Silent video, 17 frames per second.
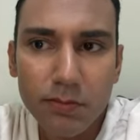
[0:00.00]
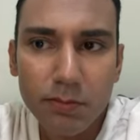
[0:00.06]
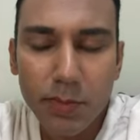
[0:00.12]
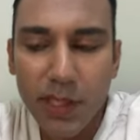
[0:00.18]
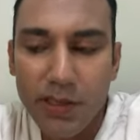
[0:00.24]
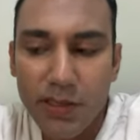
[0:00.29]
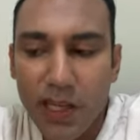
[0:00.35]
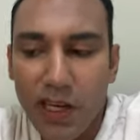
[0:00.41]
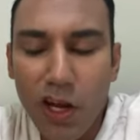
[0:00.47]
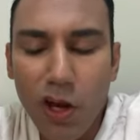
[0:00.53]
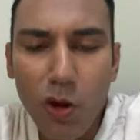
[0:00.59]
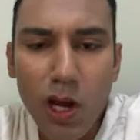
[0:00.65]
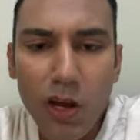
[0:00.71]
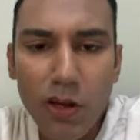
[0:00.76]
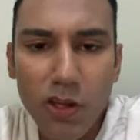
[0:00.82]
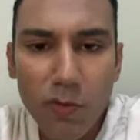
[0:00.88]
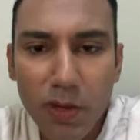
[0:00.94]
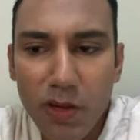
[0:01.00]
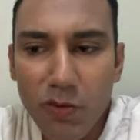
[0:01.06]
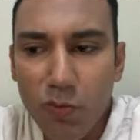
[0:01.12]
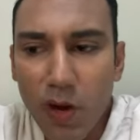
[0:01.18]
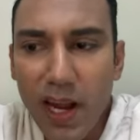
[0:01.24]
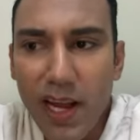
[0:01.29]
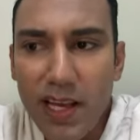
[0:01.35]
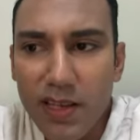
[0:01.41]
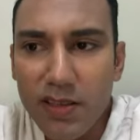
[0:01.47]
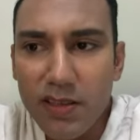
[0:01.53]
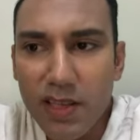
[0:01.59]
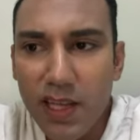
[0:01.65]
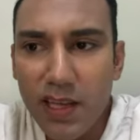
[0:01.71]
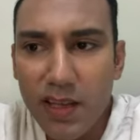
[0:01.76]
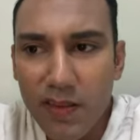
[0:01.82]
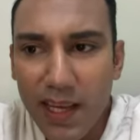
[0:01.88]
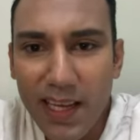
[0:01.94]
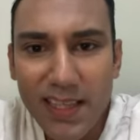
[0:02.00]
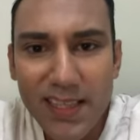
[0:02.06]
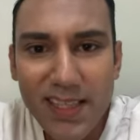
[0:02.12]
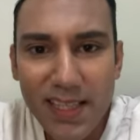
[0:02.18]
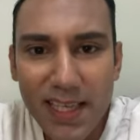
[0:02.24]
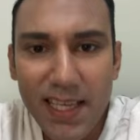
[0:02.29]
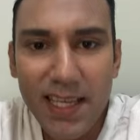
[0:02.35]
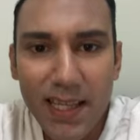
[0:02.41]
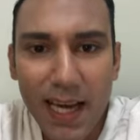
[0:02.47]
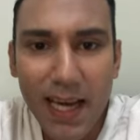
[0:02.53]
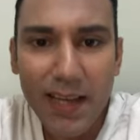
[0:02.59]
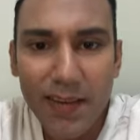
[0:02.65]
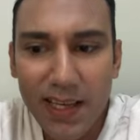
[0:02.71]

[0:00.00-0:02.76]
Because they know how you've been raised. They, they can see that.